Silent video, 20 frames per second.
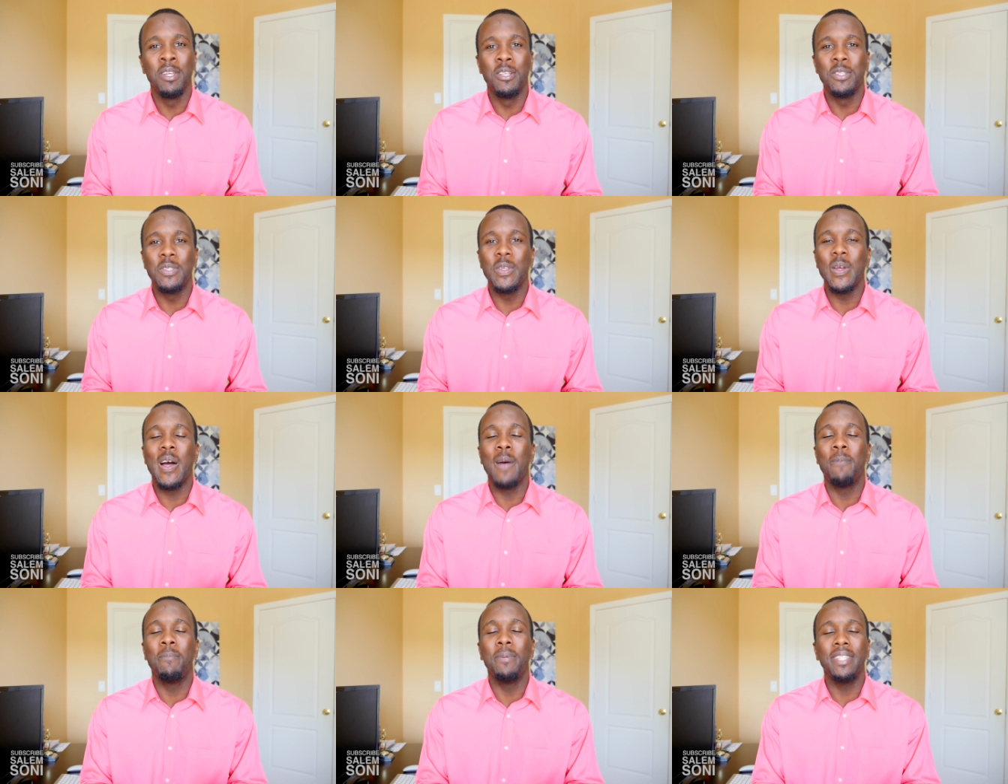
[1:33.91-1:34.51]

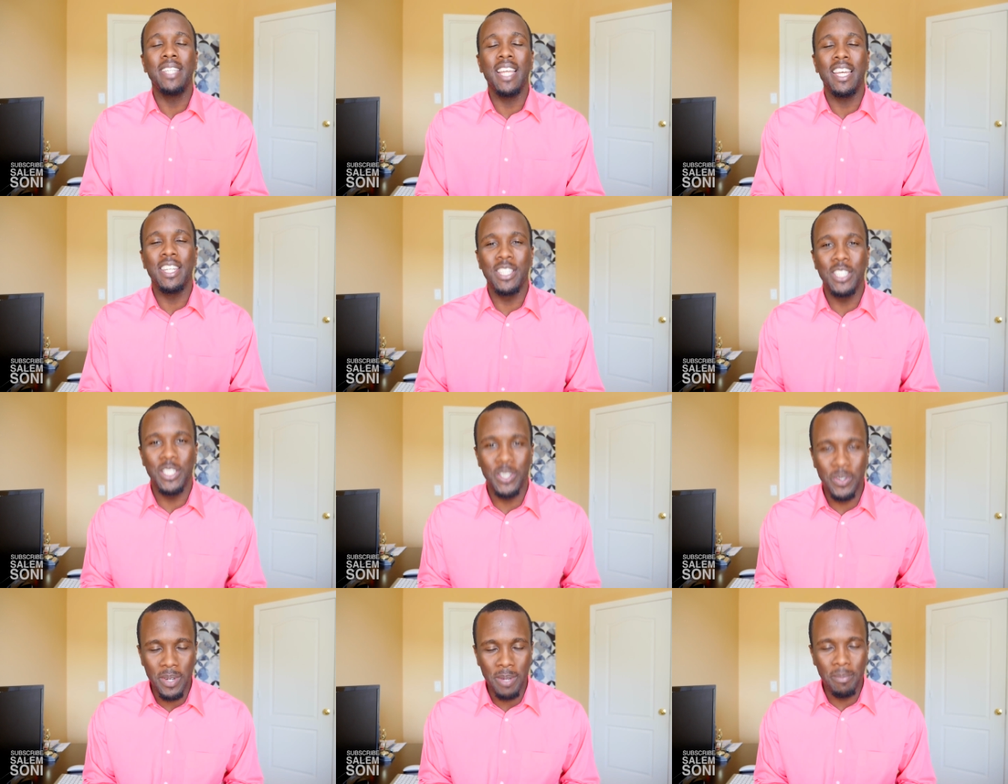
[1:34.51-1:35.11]
So I put down the
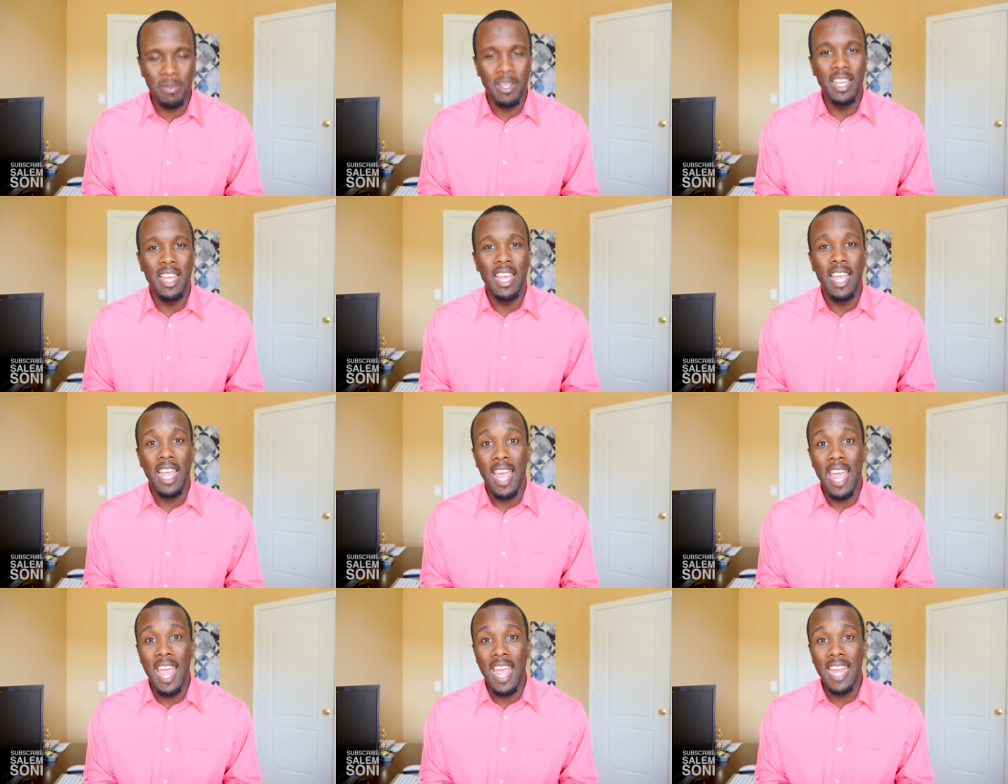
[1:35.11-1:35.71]
script
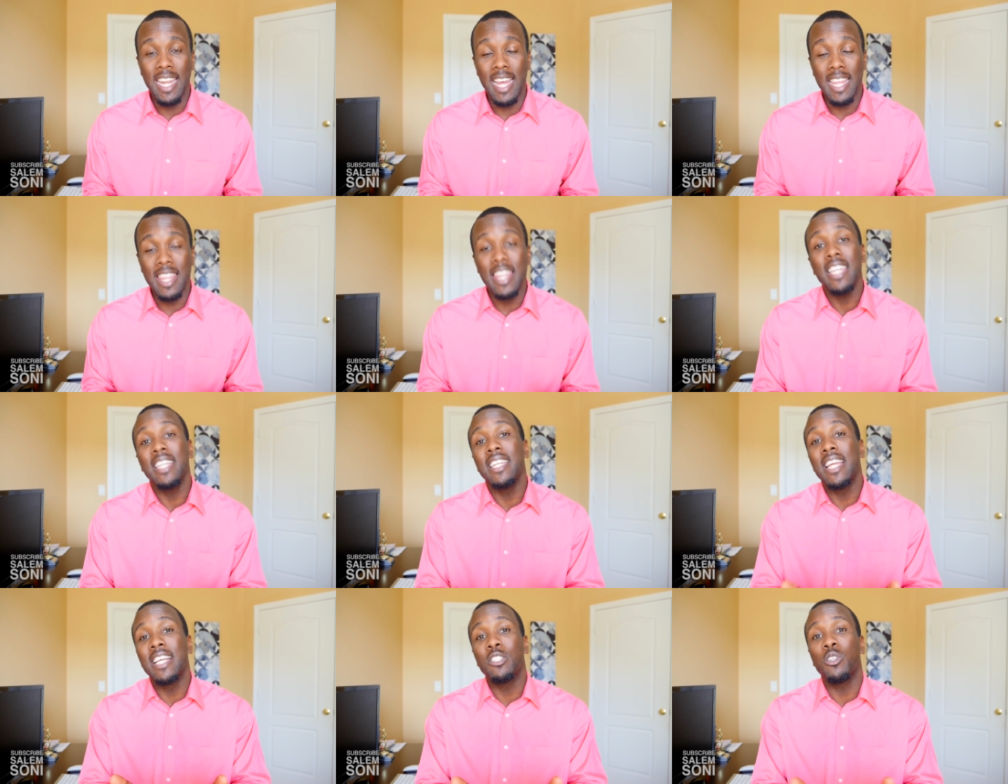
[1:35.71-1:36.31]
and I
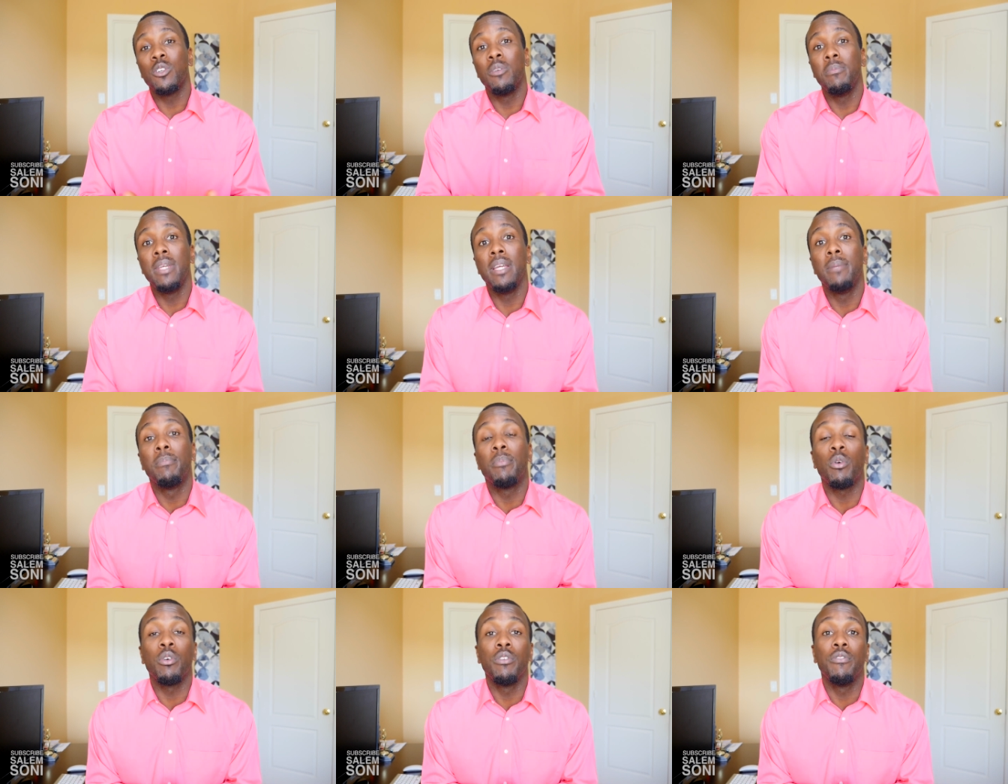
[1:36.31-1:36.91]
think that's going to be
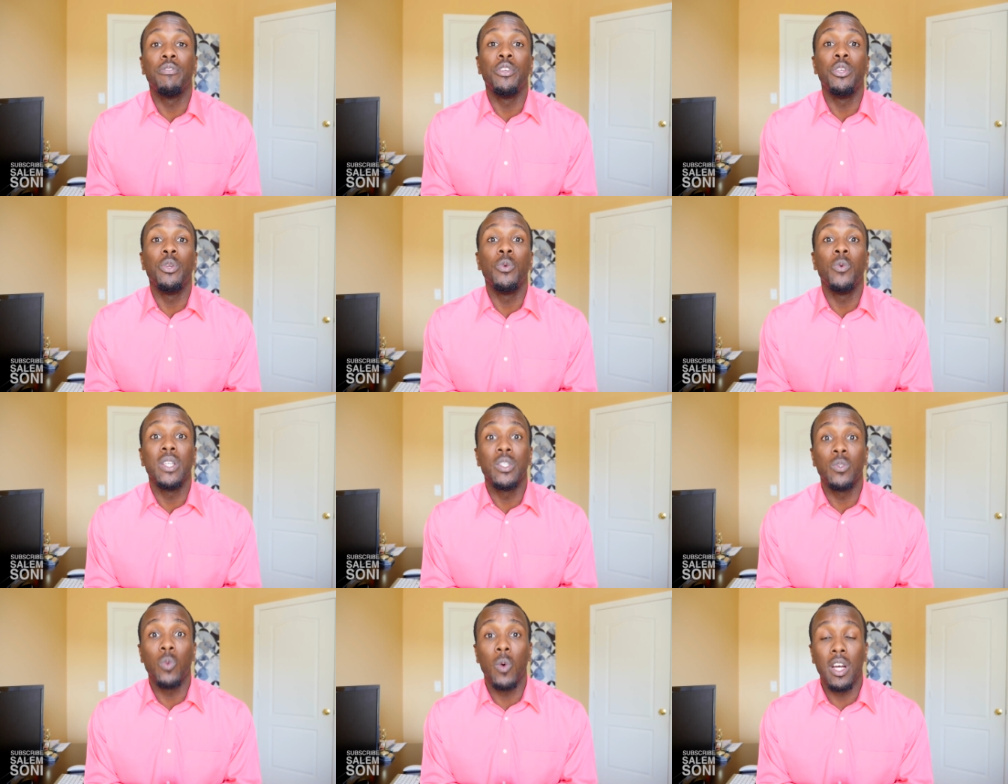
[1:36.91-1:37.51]
important for
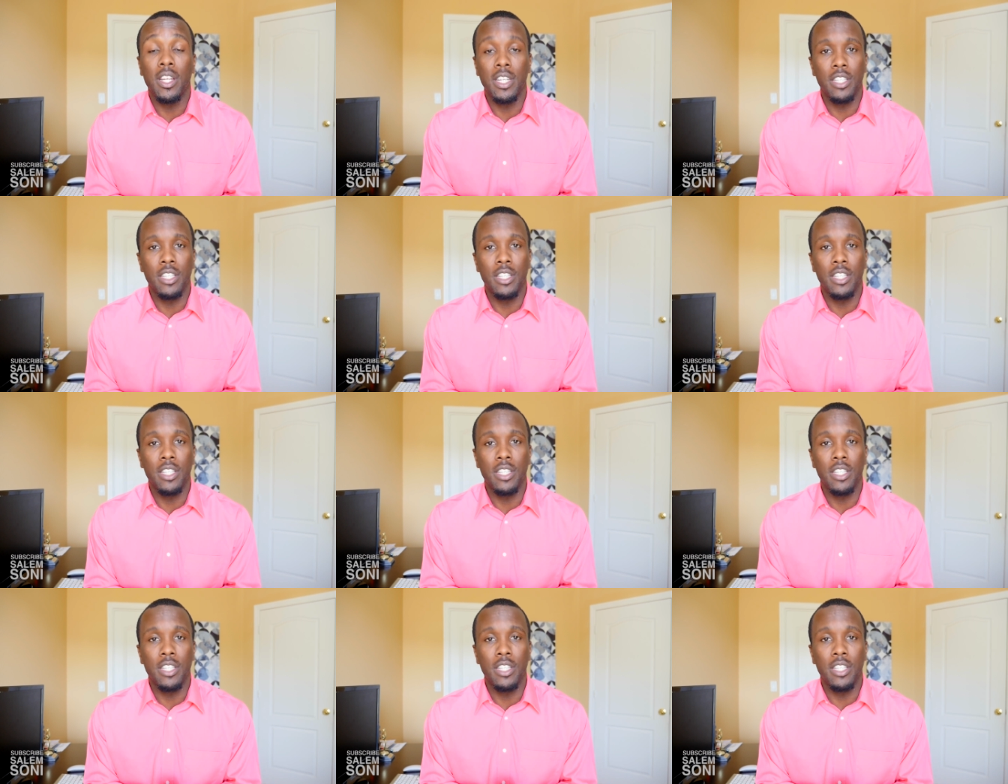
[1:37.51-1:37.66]
you as well.